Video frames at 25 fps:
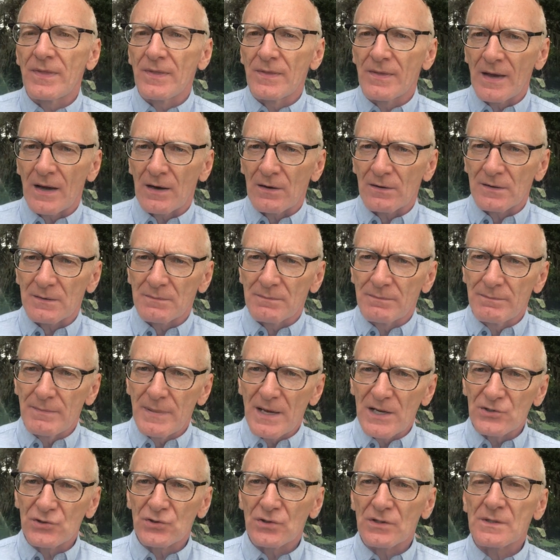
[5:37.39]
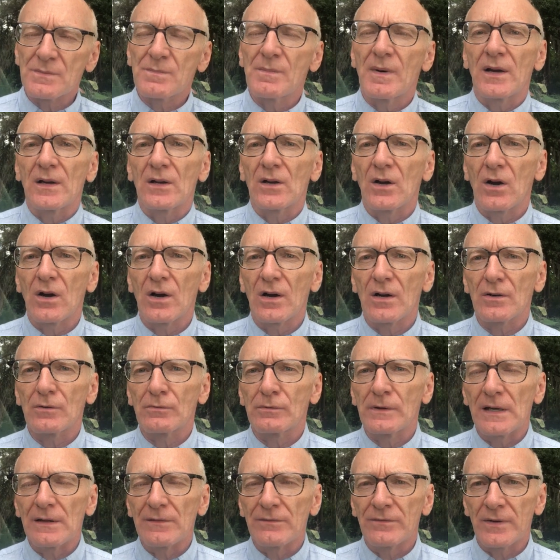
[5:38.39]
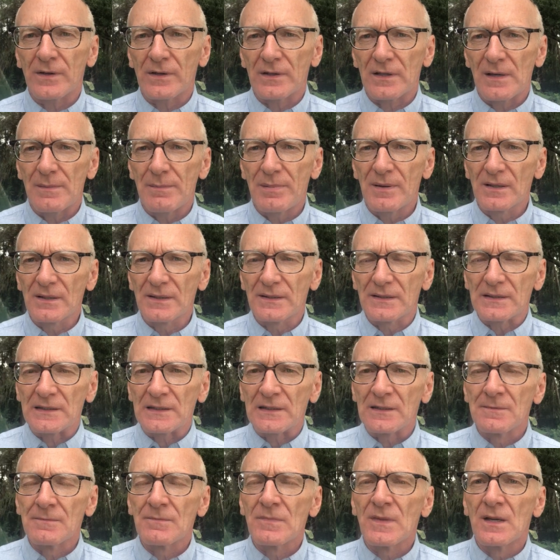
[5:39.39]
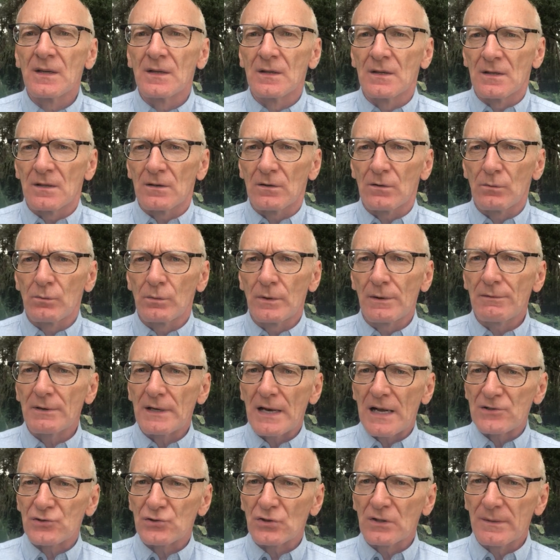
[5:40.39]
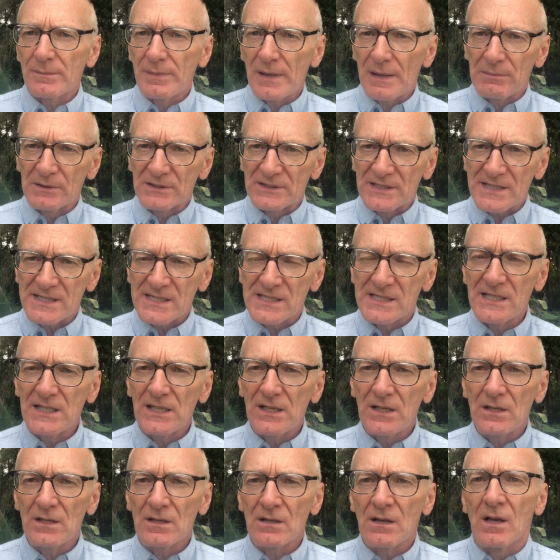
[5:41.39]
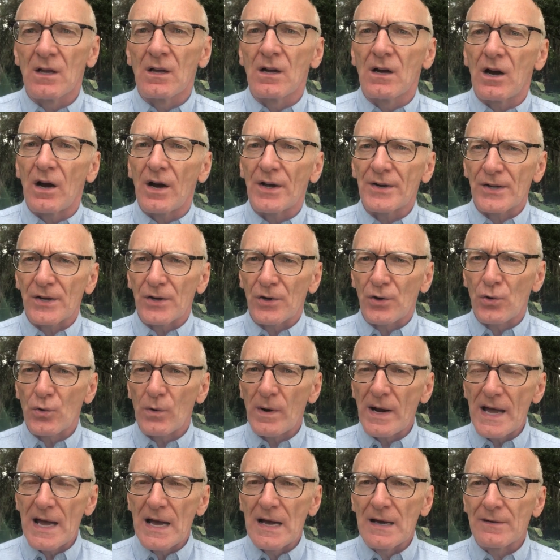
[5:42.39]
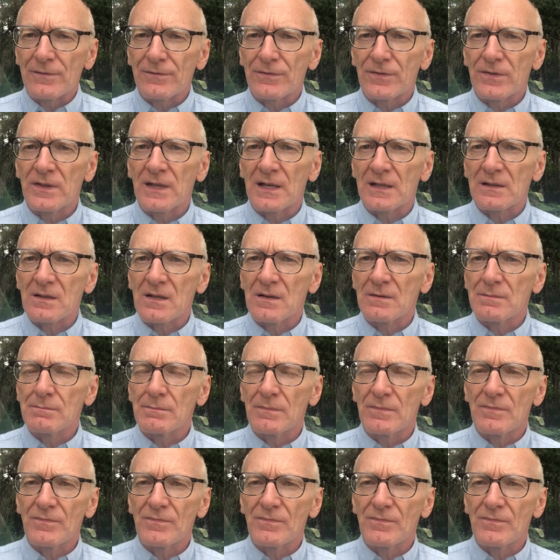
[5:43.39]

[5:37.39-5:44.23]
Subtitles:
that measures my heart rate variability, we would actually be able to see on a graph that the